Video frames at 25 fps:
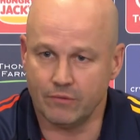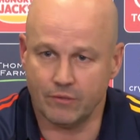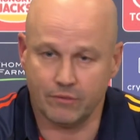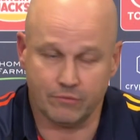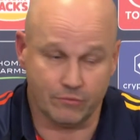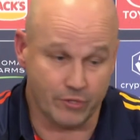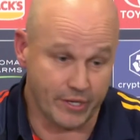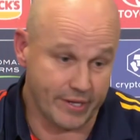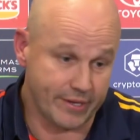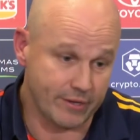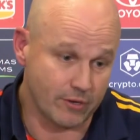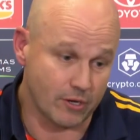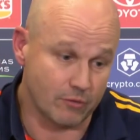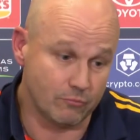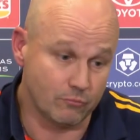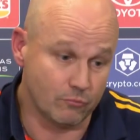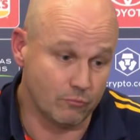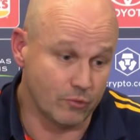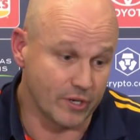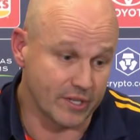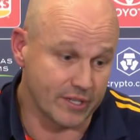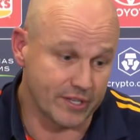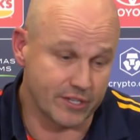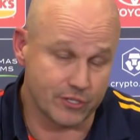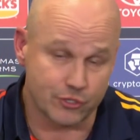yeah, I
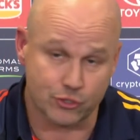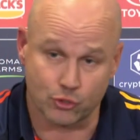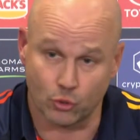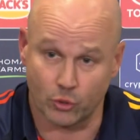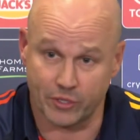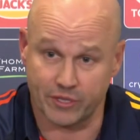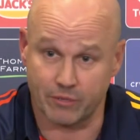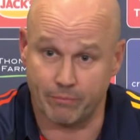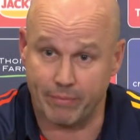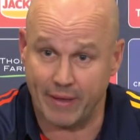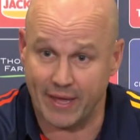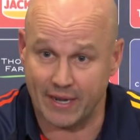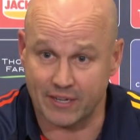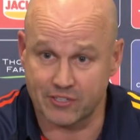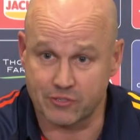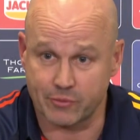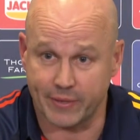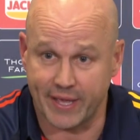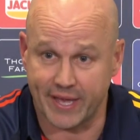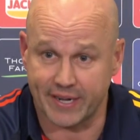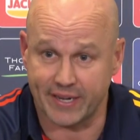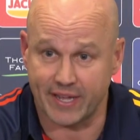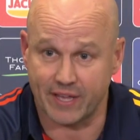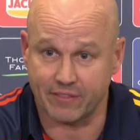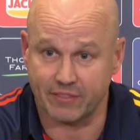really enjoyed the balance
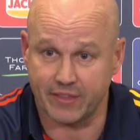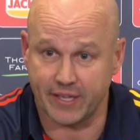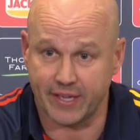we had out